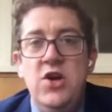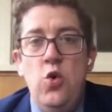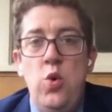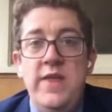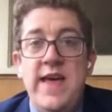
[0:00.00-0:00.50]

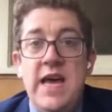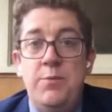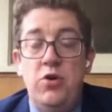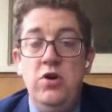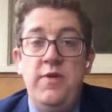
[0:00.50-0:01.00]
when they
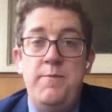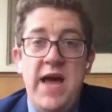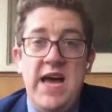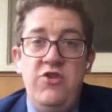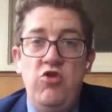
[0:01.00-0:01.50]
approve a
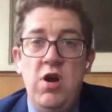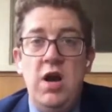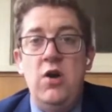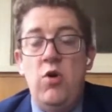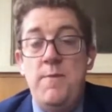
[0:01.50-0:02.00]
bad
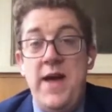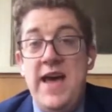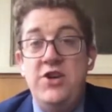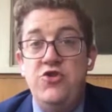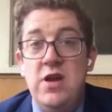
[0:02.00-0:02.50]
drug or a
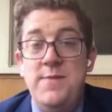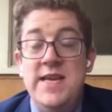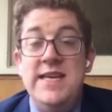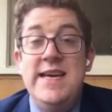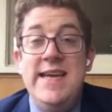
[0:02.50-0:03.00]
bad
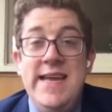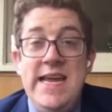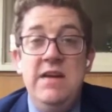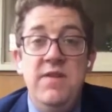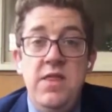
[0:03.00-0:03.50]
treatment,
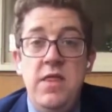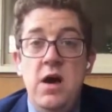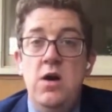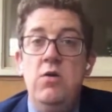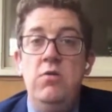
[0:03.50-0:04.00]
even
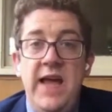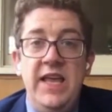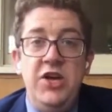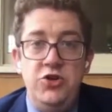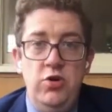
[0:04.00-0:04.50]
though
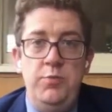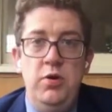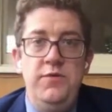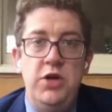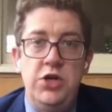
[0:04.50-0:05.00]
failure to
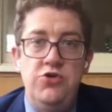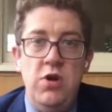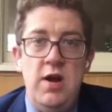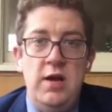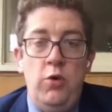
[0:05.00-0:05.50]
approve a good
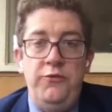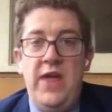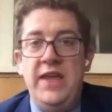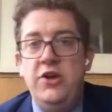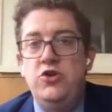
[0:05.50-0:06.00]
drug or
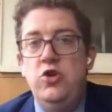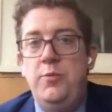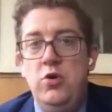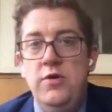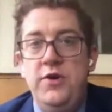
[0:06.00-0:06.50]
failure to
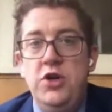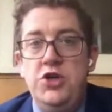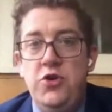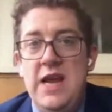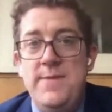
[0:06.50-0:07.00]
approve a good
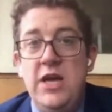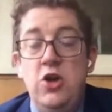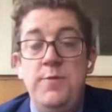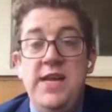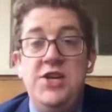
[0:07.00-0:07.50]
treatment
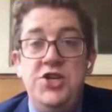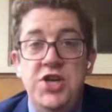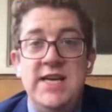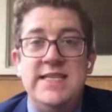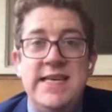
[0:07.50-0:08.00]
could be
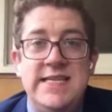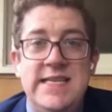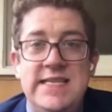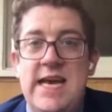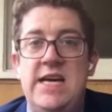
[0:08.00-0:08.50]
just as
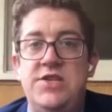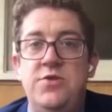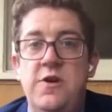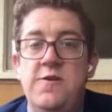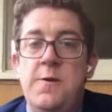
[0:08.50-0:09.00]

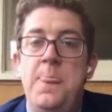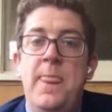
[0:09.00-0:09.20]
disastrous